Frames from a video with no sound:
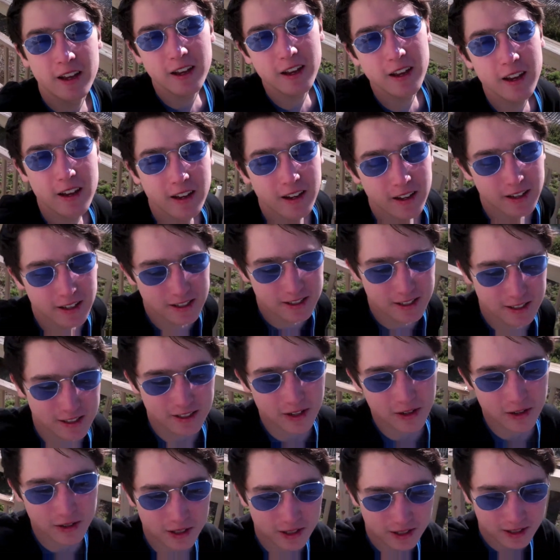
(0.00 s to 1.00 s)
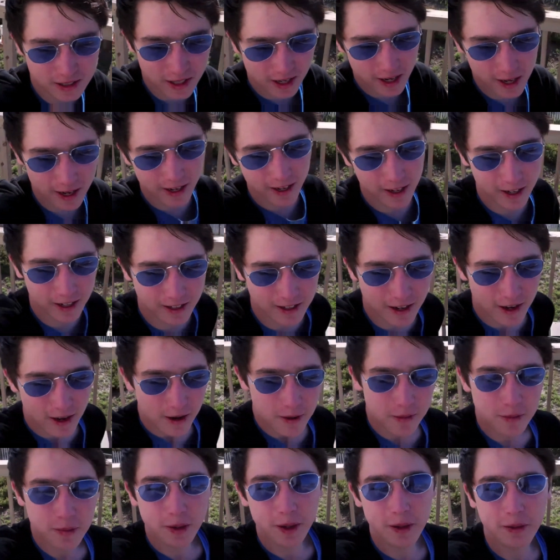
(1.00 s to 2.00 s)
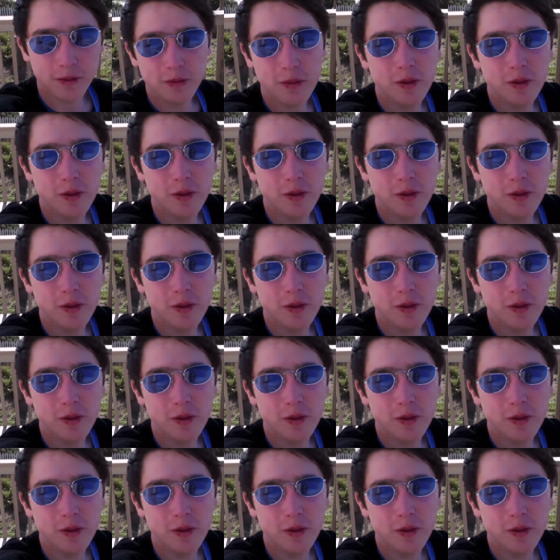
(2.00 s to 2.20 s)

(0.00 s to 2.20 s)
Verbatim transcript: it is so sad, but